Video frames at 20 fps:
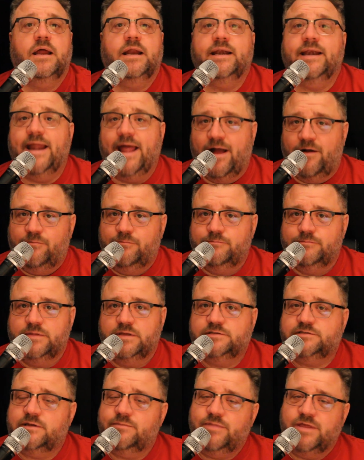Now,
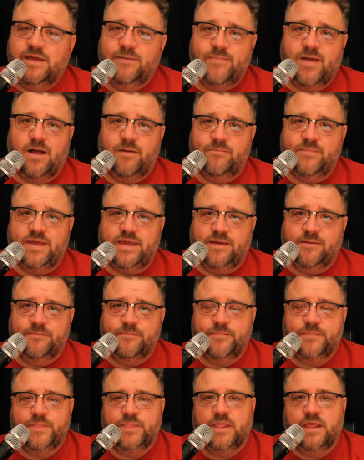something about me.
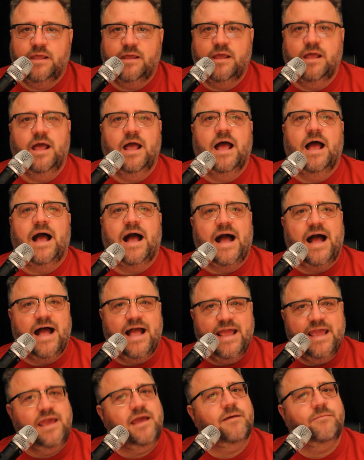
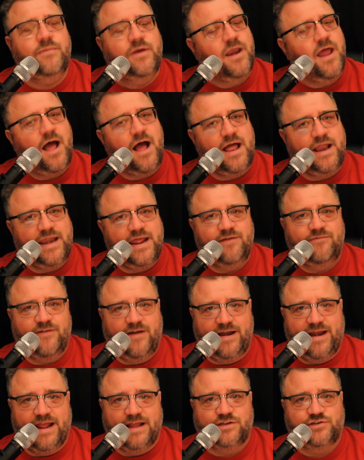I am not a
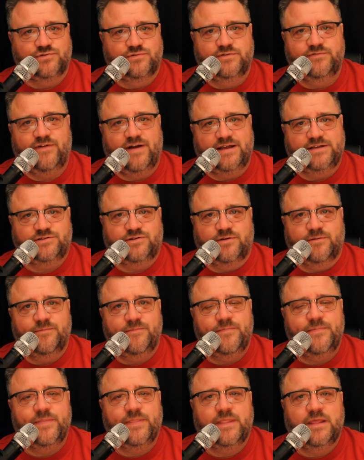financial advisor.
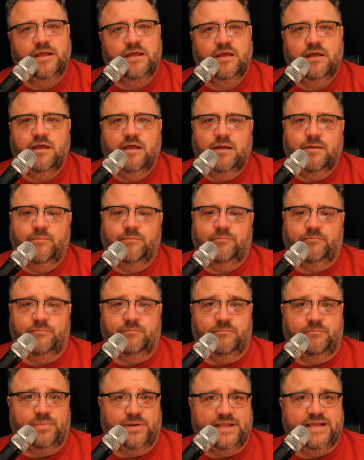
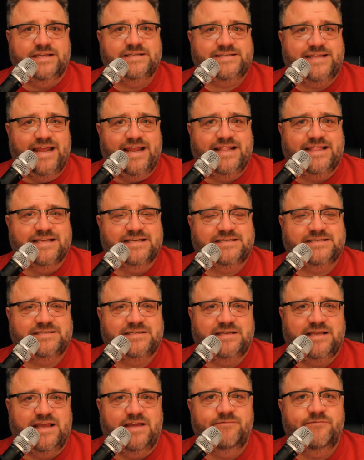Please take this
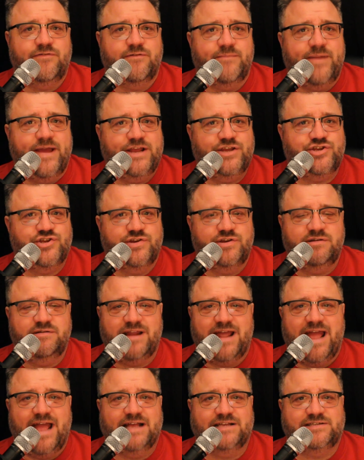information
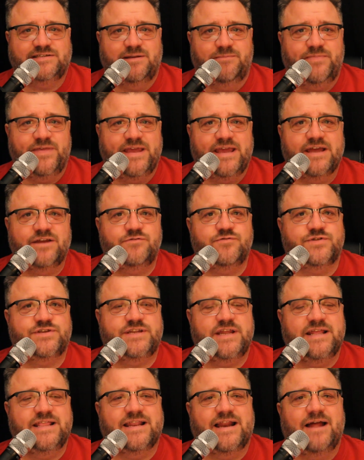as something
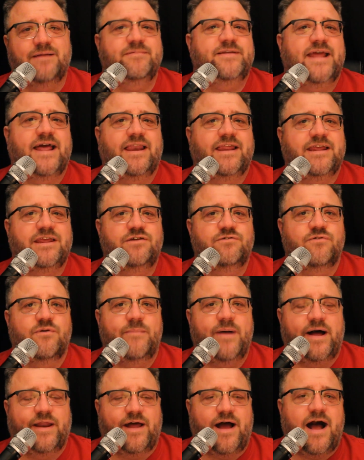interesting that I'm telling you
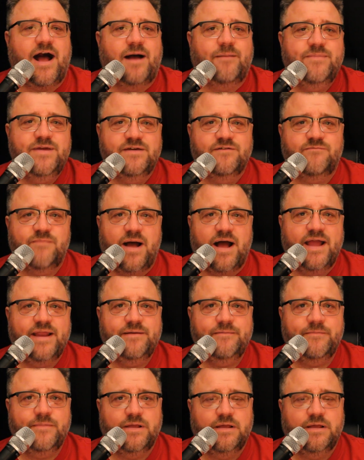about a hobby of mine.